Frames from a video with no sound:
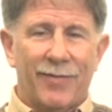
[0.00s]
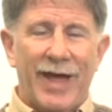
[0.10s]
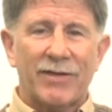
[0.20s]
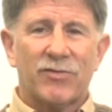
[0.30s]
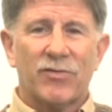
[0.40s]

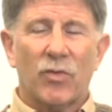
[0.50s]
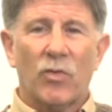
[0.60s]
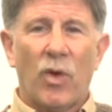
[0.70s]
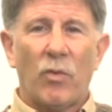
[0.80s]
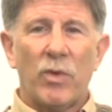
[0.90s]
That's
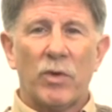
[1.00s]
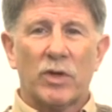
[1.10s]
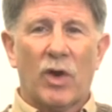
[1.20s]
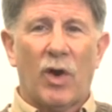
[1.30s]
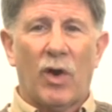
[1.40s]
what we
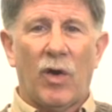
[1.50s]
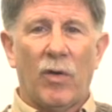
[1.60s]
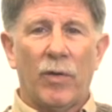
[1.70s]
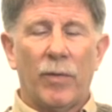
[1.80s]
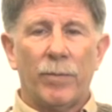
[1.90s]
would
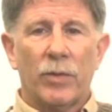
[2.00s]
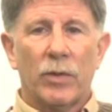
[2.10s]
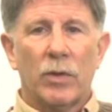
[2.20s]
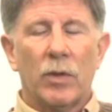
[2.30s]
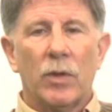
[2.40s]
call
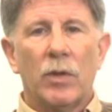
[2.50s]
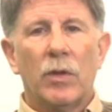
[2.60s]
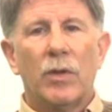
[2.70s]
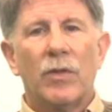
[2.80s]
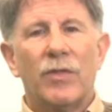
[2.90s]

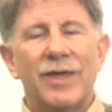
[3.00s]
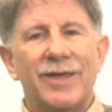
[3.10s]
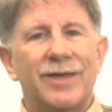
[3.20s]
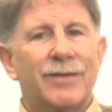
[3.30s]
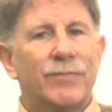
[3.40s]

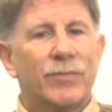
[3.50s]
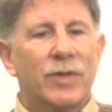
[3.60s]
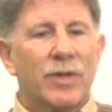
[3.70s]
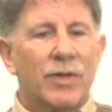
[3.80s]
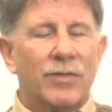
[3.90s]
the
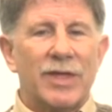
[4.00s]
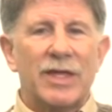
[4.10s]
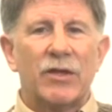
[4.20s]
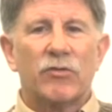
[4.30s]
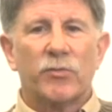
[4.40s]

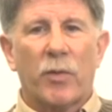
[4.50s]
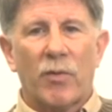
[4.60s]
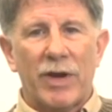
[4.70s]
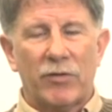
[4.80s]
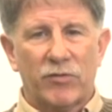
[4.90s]

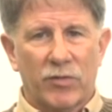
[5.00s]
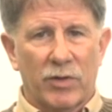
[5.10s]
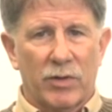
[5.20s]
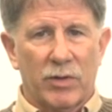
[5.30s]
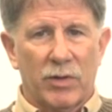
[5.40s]
inspiration.
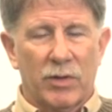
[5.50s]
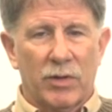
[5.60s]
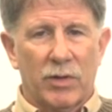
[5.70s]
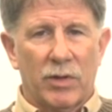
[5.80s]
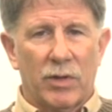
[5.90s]

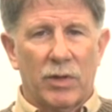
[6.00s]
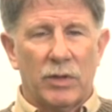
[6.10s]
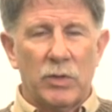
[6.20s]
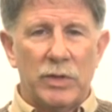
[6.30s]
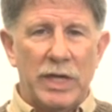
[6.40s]

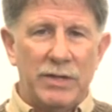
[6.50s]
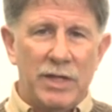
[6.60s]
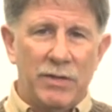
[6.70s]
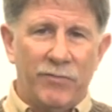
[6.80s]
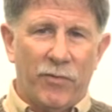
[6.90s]
You need
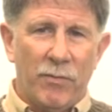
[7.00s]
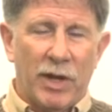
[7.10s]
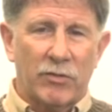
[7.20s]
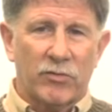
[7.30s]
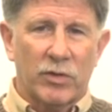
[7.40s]
the
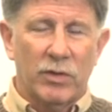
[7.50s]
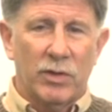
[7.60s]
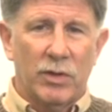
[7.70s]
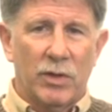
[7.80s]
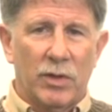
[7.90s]
information,
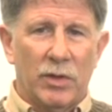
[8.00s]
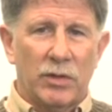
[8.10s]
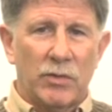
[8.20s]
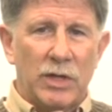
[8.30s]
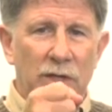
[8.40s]

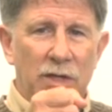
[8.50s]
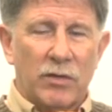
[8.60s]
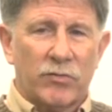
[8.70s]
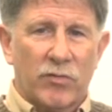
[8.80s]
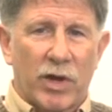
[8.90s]
you need the
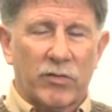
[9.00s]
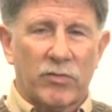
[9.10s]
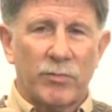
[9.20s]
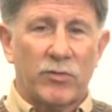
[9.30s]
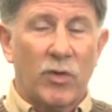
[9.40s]

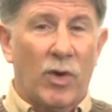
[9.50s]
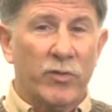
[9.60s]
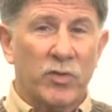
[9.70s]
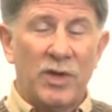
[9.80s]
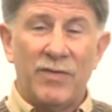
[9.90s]
instruction, but you
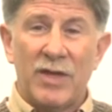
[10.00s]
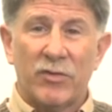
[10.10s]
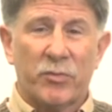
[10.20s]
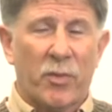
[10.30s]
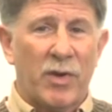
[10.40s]
also need the
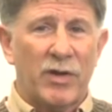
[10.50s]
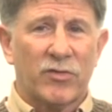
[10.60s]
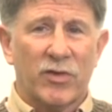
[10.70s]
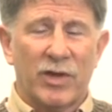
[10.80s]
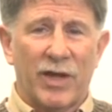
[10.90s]

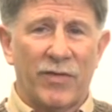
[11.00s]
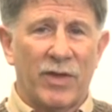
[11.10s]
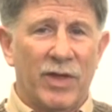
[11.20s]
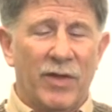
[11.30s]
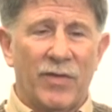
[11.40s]
inspiration and
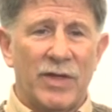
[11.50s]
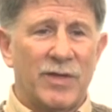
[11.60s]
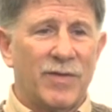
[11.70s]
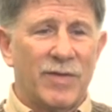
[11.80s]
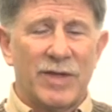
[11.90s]

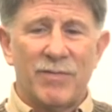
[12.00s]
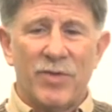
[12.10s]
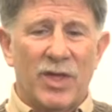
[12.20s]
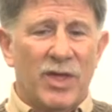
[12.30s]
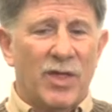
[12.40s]
the
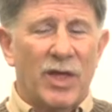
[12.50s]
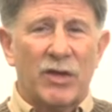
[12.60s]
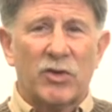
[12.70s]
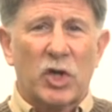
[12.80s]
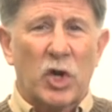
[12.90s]

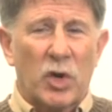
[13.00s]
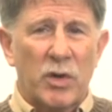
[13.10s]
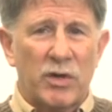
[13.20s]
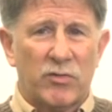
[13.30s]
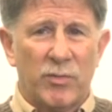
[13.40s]

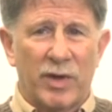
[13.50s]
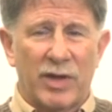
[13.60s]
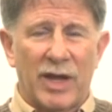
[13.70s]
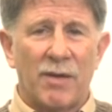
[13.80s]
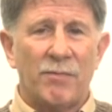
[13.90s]
encouragement
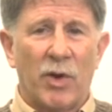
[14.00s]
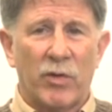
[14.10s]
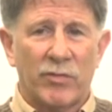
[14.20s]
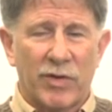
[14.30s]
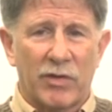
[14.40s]
and the
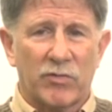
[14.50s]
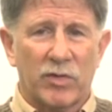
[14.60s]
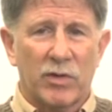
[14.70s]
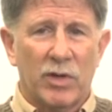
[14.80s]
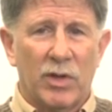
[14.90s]
motivation.